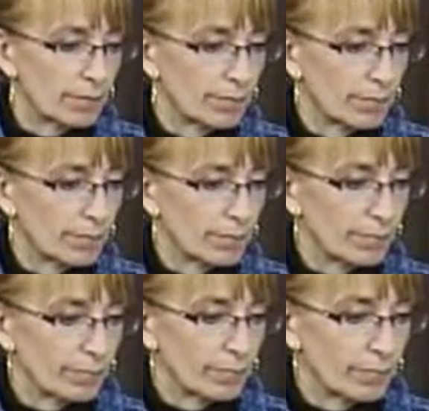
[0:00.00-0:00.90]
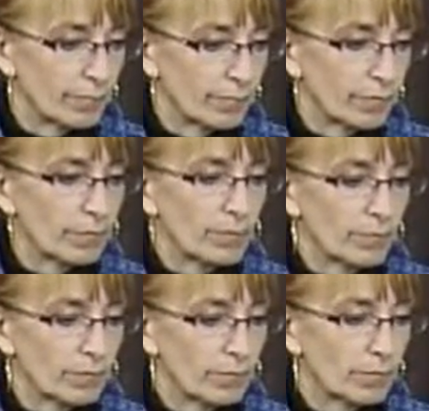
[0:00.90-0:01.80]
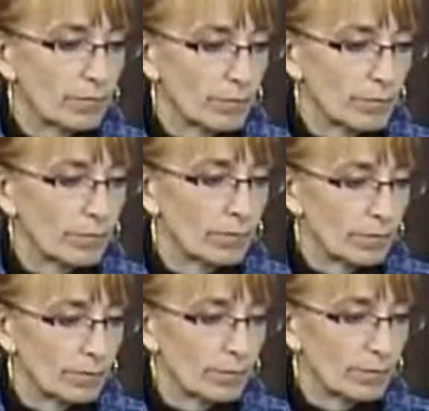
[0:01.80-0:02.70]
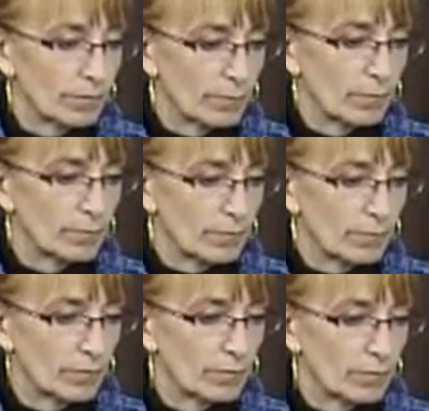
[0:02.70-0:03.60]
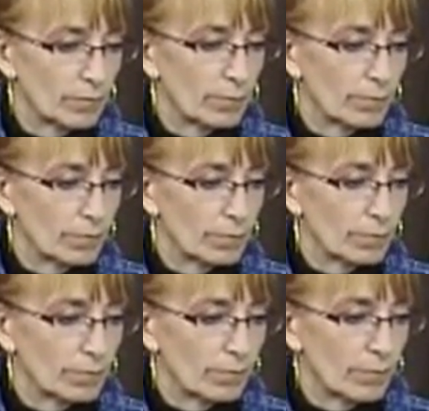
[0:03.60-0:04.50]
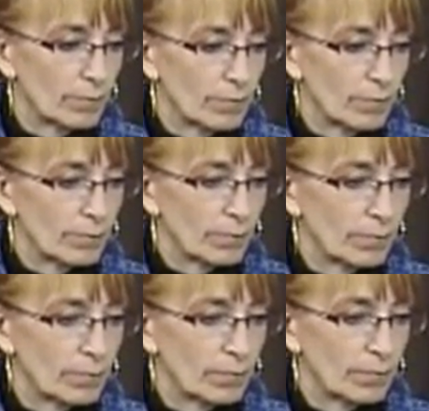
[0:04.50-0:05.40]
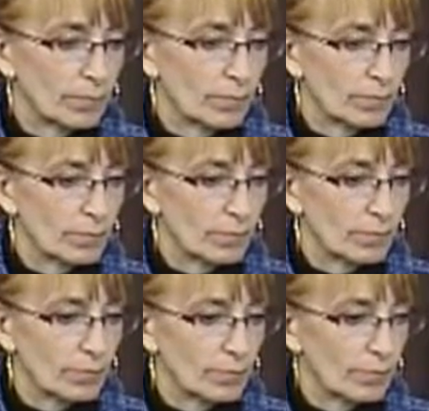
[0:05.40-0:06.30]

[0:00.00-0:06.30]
(not speaking)